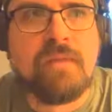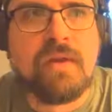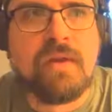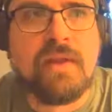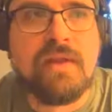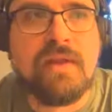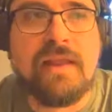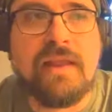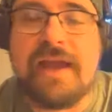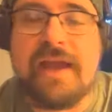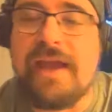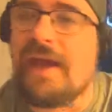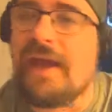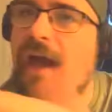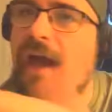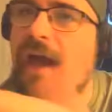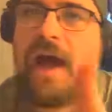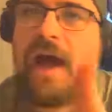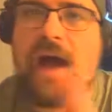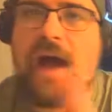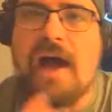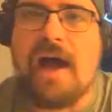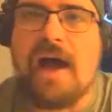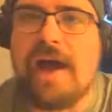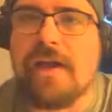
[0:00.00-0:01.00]
like,
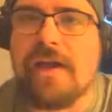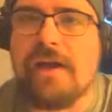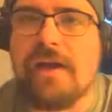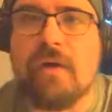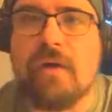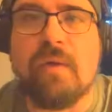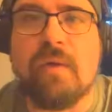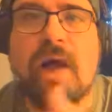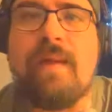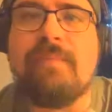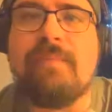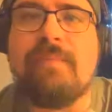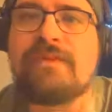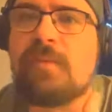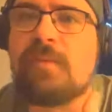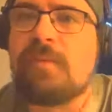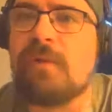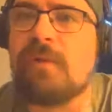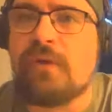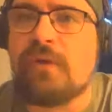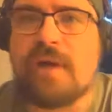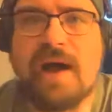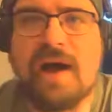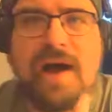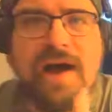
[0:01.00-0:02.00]
I'm
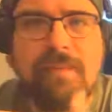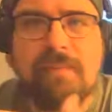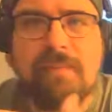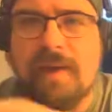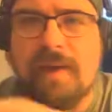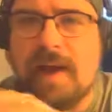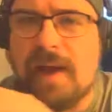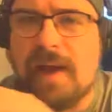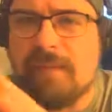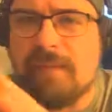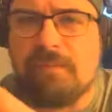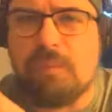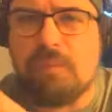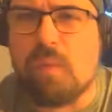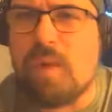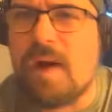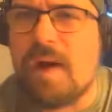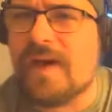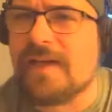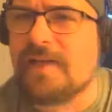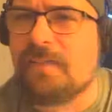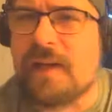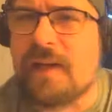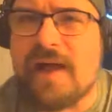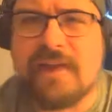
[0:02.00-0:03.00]
someone who I
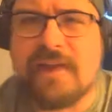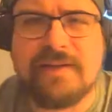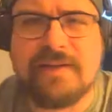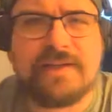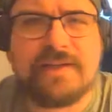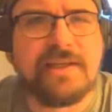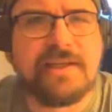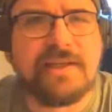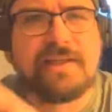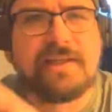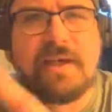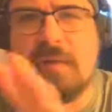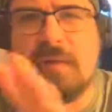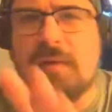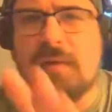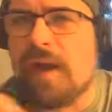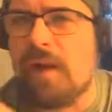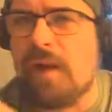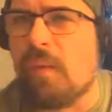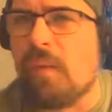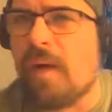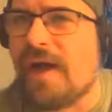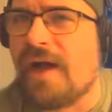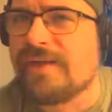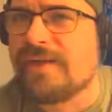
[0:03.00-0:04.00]
watch politics.
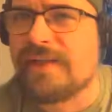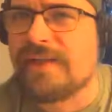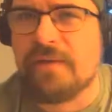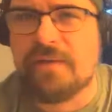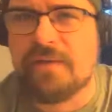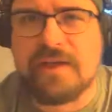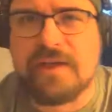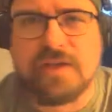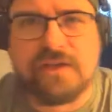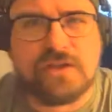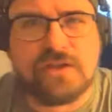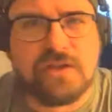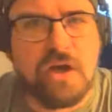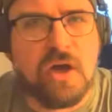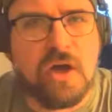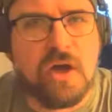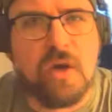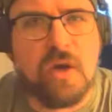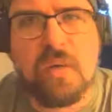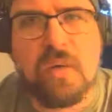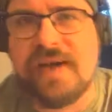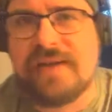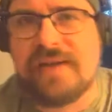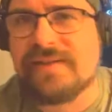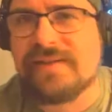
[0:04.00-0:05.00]
I watch how things
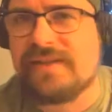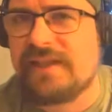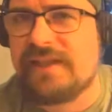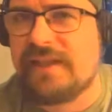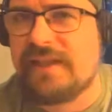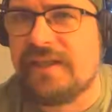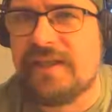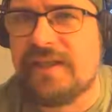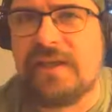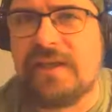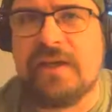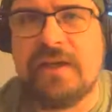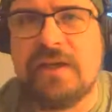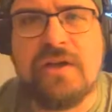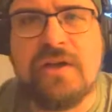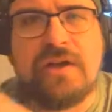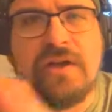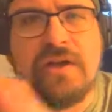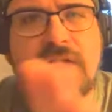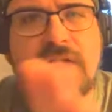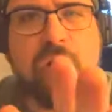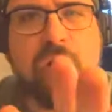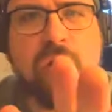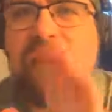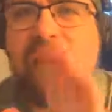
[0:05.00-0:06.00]
go. I see,
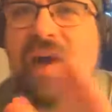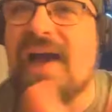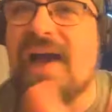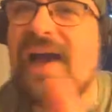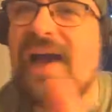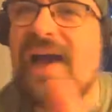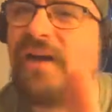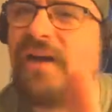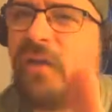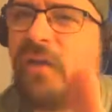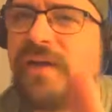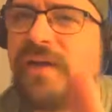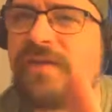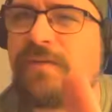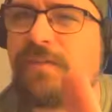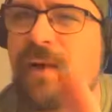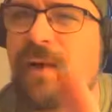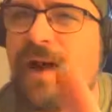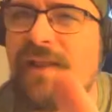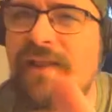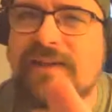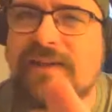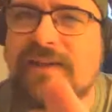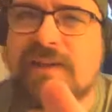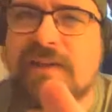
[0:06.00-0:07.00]
when I notice
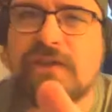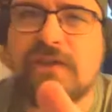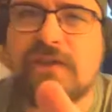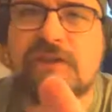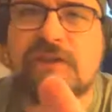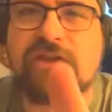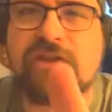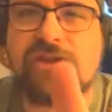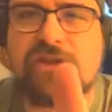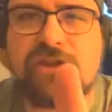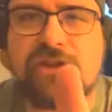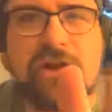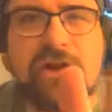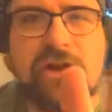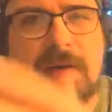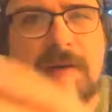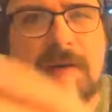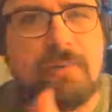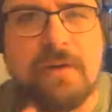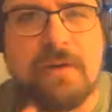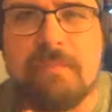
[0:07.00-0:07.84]
politicians are starting to put